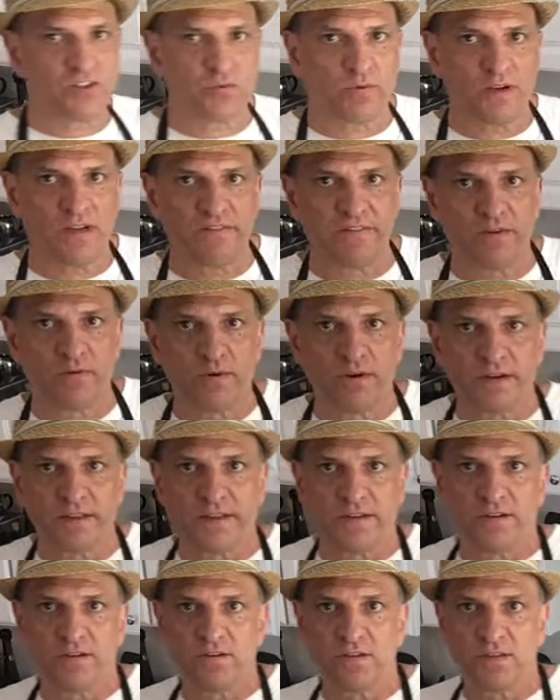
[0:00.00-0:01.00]
whatever you want to
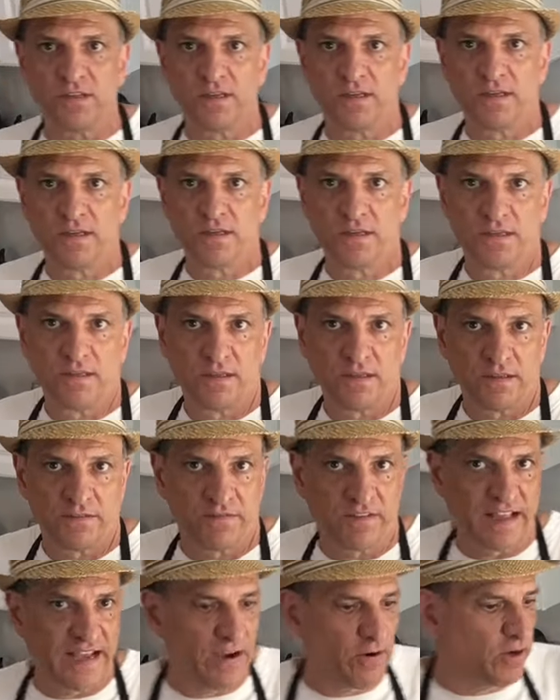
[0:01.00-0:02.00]
use.
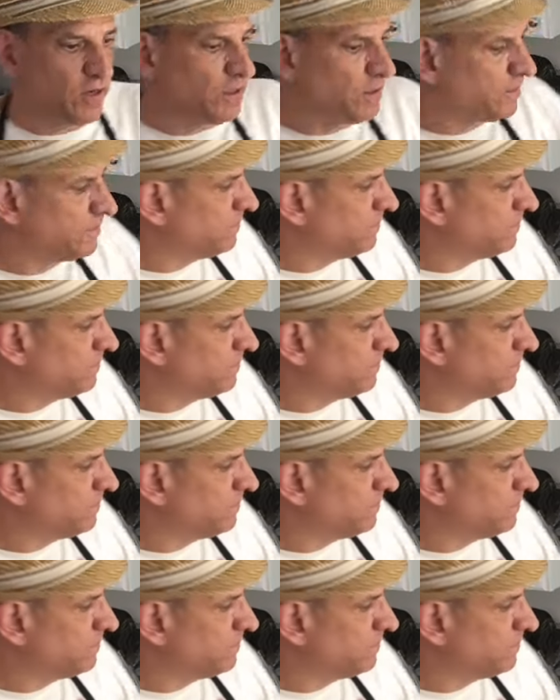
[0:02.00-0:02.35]
Flour.